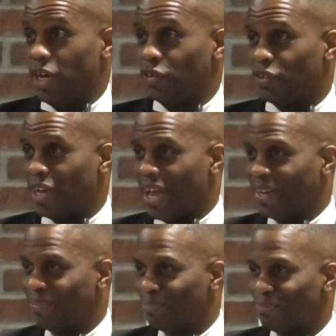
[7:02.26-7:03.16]
here
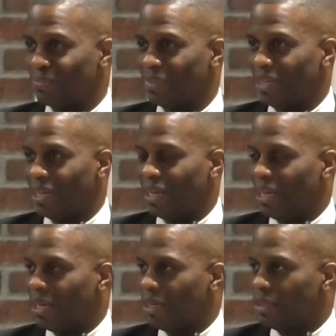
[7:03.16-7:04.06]
tonight.
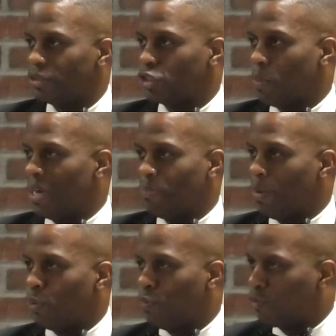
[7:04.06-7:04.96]
So many
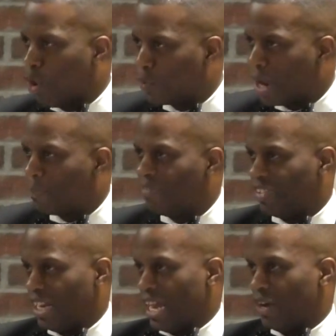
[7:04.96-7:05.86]
people who've grown up in
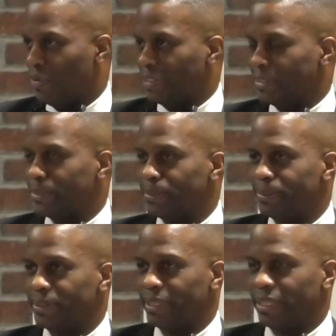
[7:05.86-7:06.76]
Vallejo and
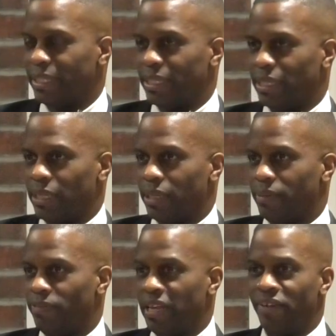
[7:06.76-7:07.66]

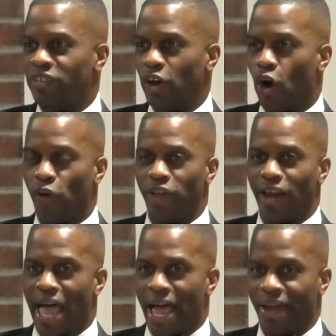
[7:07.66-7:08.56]
lived here all their
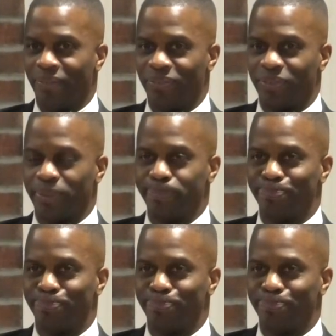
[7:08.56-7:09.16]
lives.